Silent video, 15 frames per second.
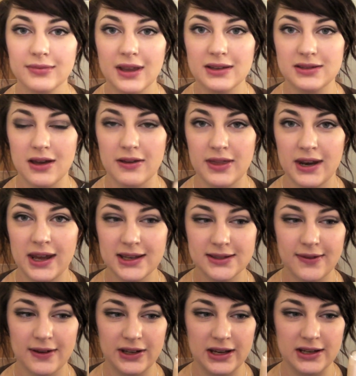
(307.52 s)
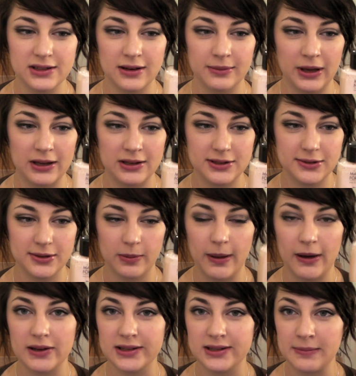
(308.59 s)
So the next foundation I'm going to talk
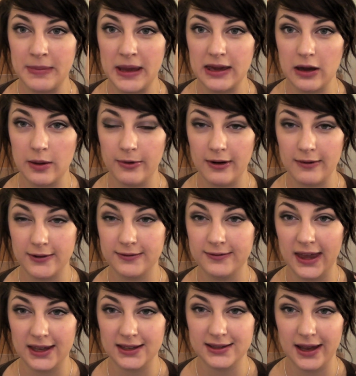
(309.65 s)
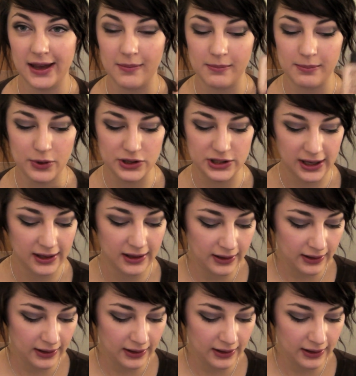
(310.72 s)
about is the Makeup Forever Face and Body.